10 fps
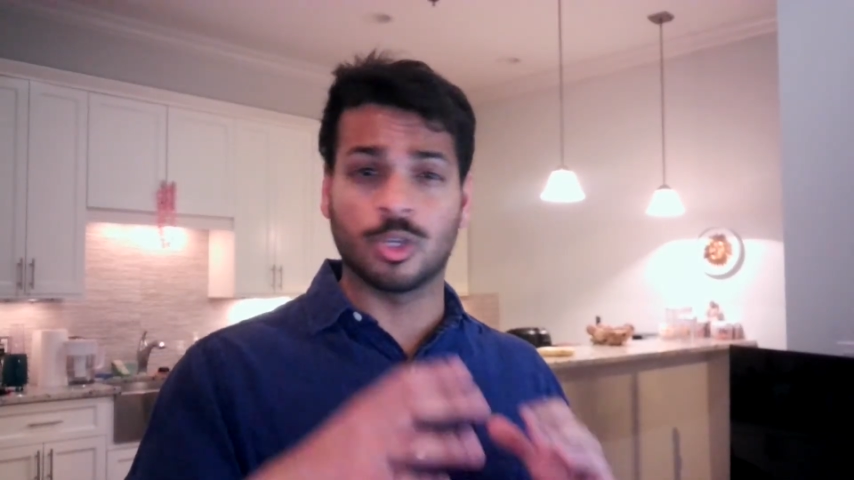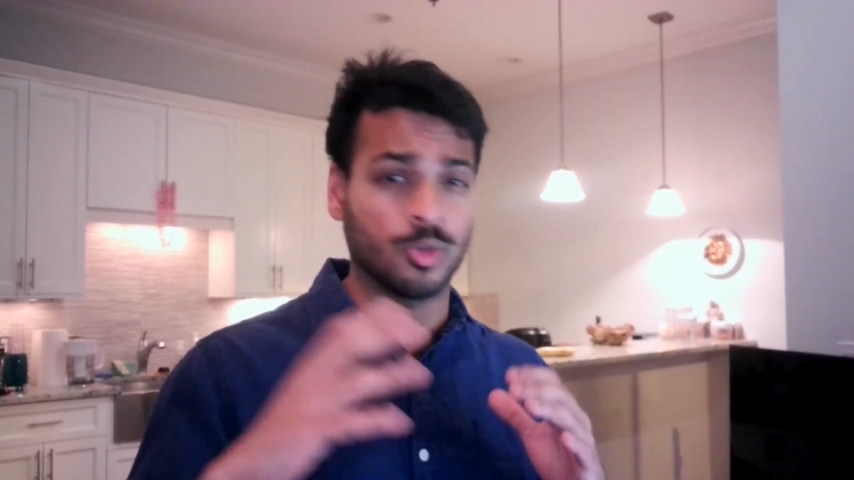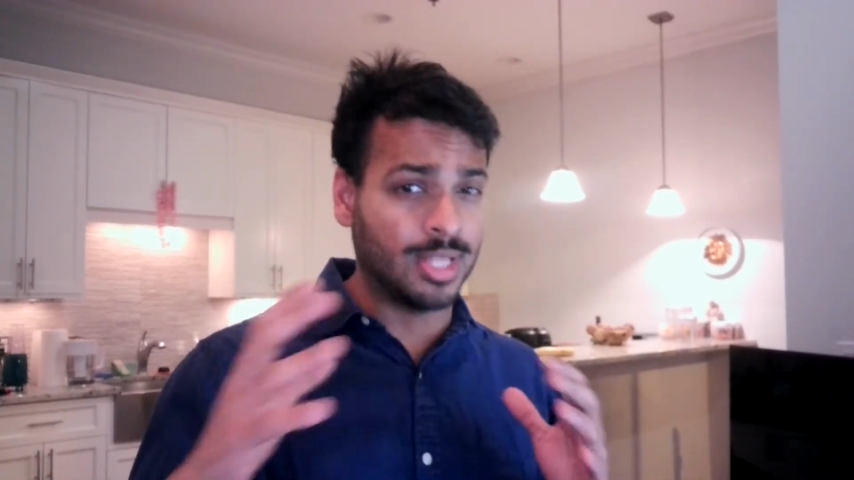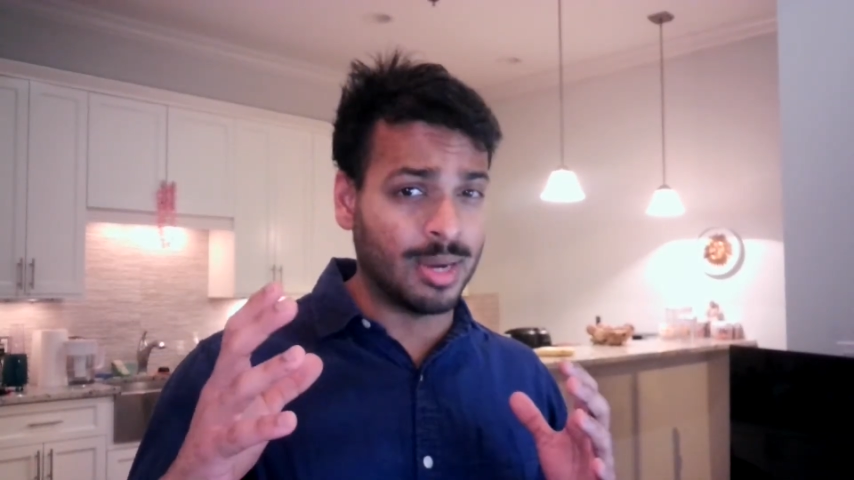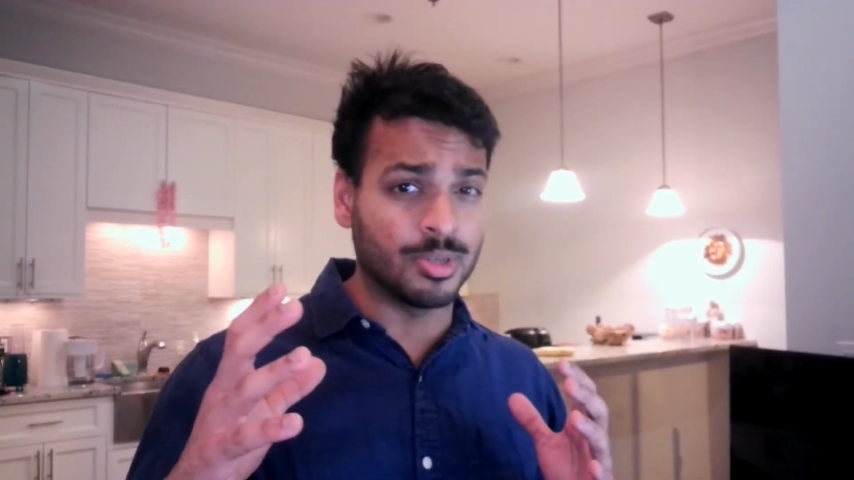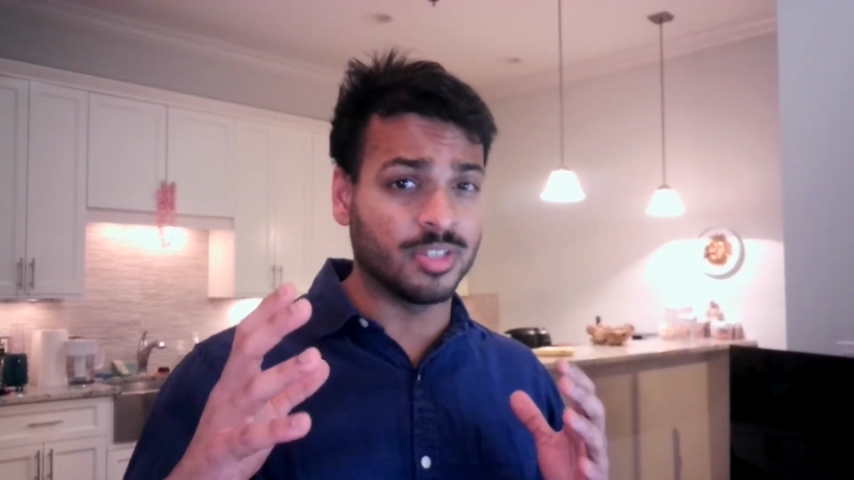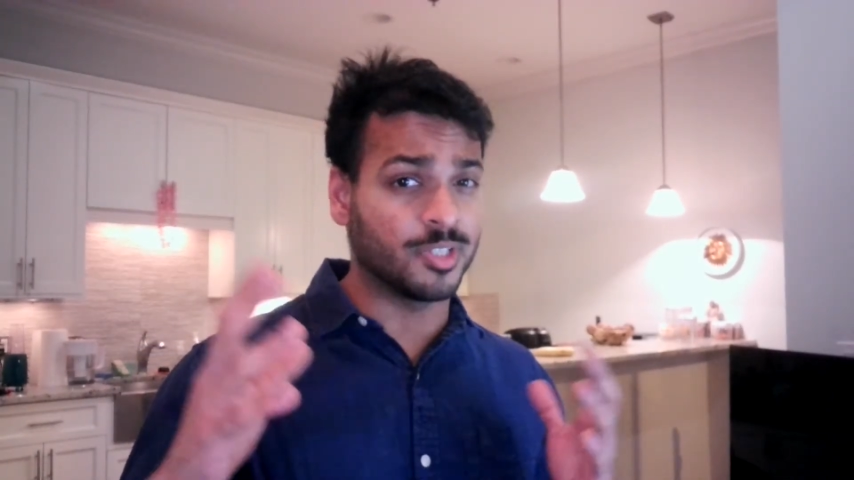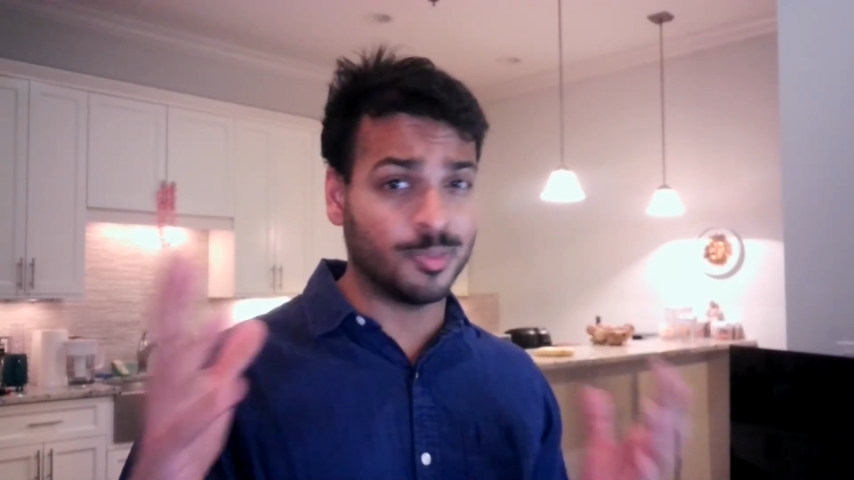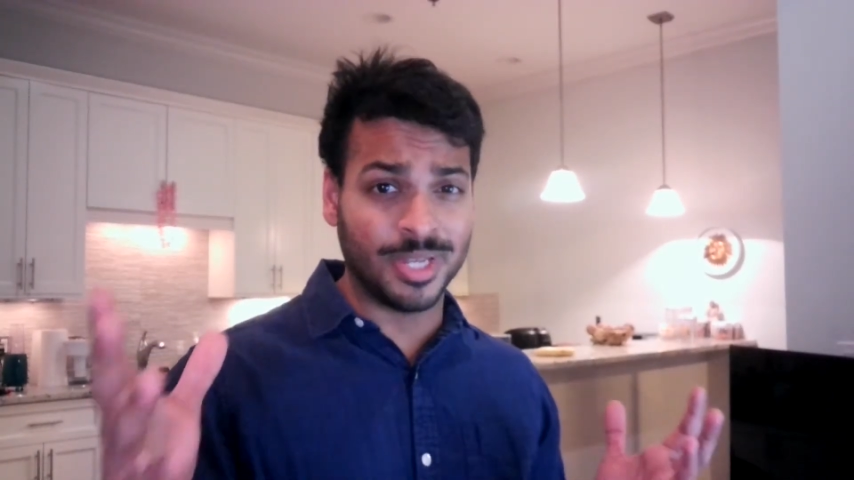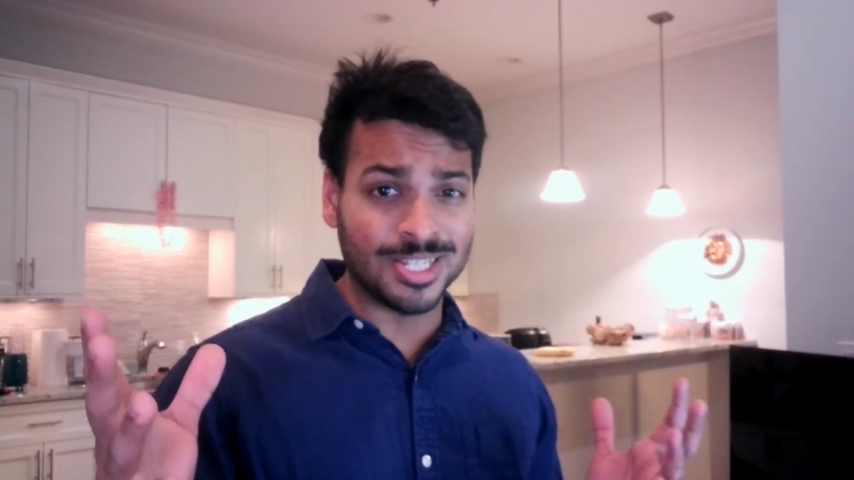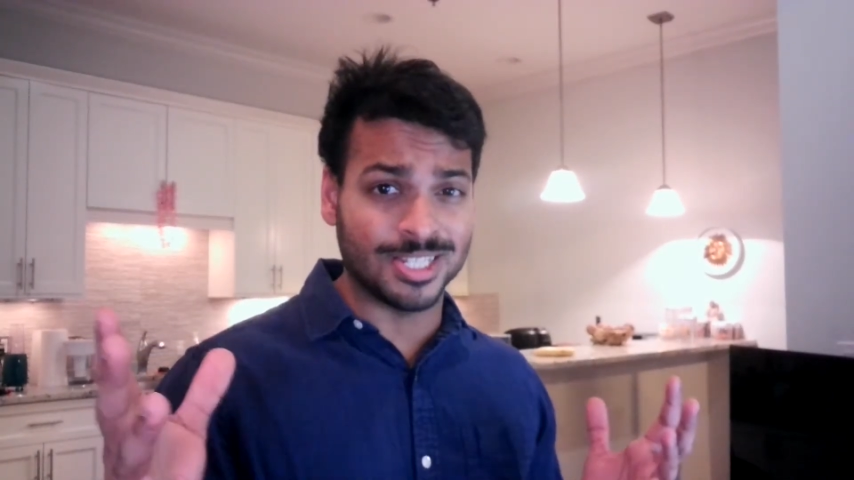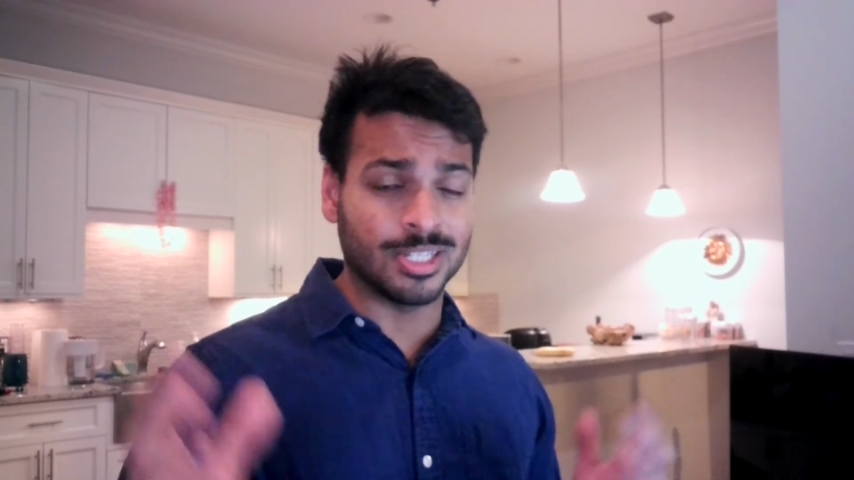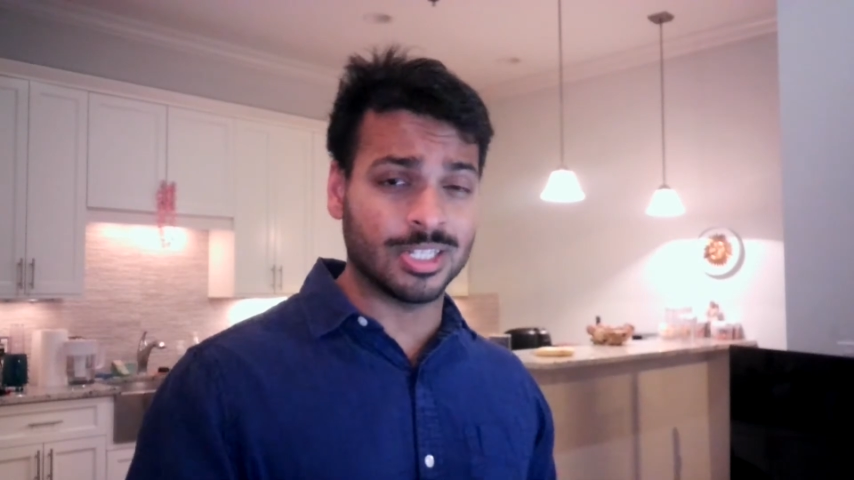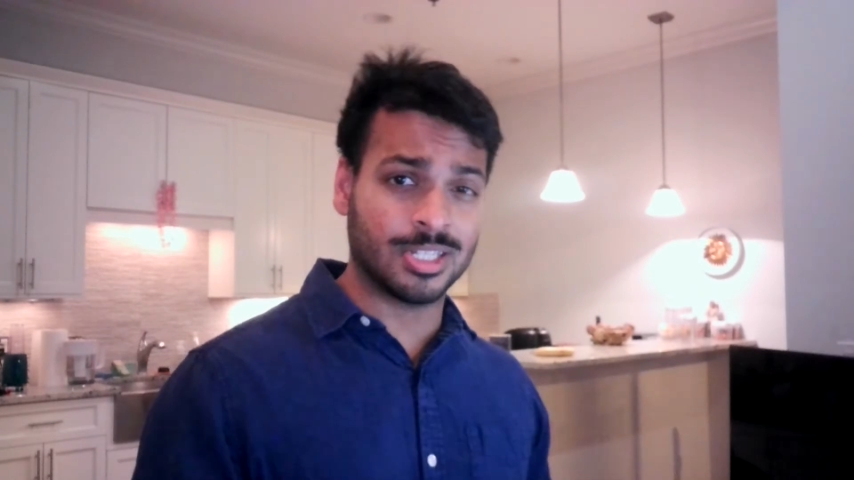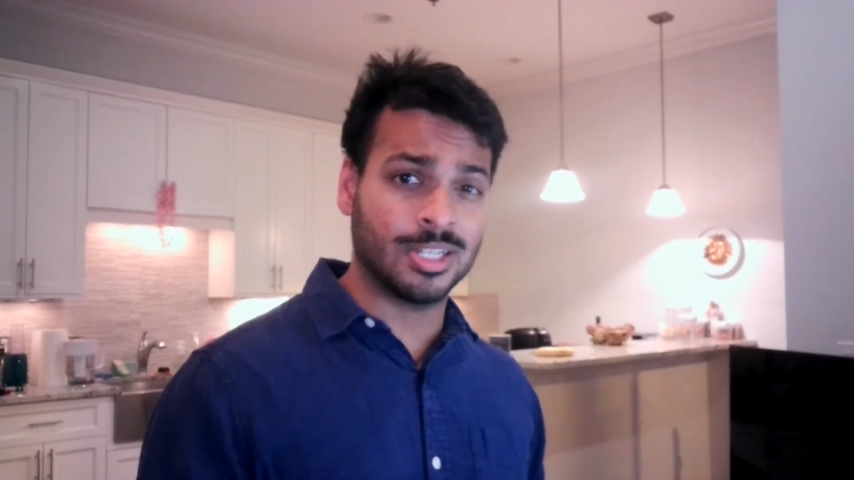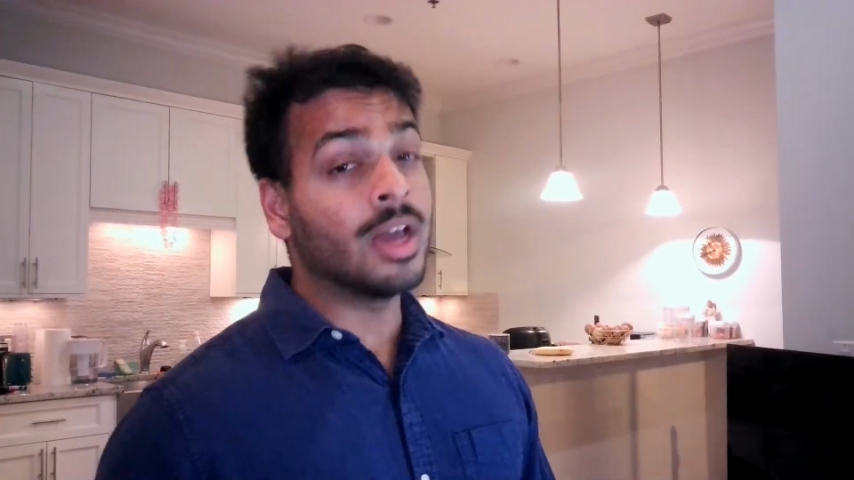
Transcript: collaborative spaces.